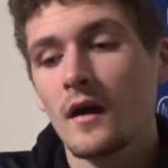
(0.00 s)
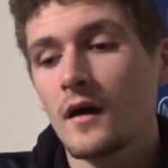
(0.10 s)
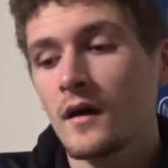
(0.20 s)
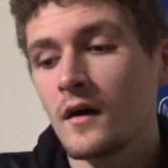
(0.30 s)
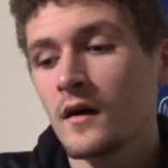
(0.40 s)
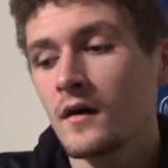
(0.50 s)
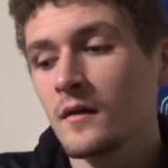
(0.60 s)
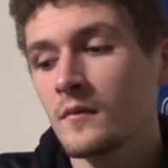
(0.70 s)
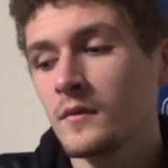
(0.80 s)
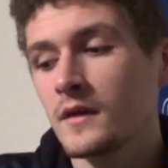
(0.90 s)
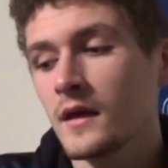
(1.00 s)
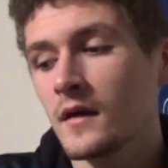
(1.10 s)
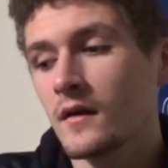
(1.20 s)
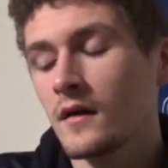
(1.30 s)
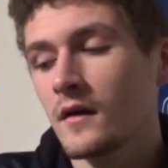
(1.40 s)
But
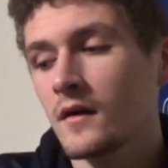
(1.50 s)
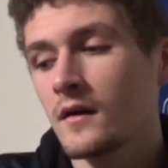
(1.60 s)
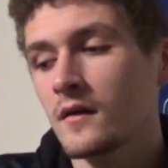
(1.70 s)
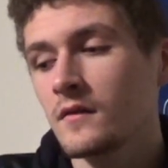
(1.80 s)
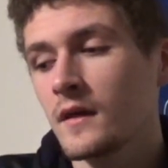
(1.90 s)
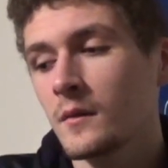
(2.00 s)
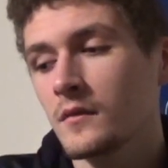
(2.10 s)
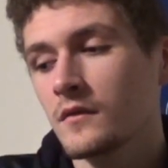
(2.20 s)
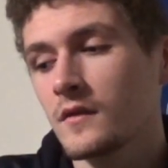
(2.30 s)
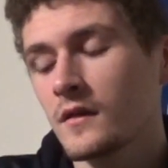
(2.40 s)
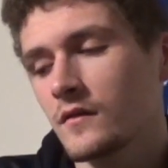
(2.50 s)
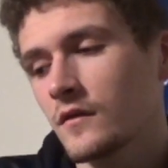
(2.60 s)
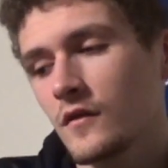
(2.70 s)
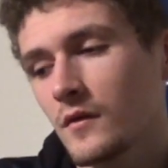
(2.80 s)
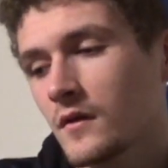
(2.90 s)
yeah, that's the
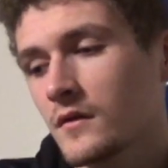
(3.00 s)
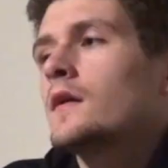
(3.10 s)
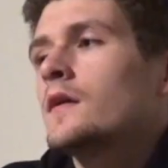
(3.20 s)
Joker.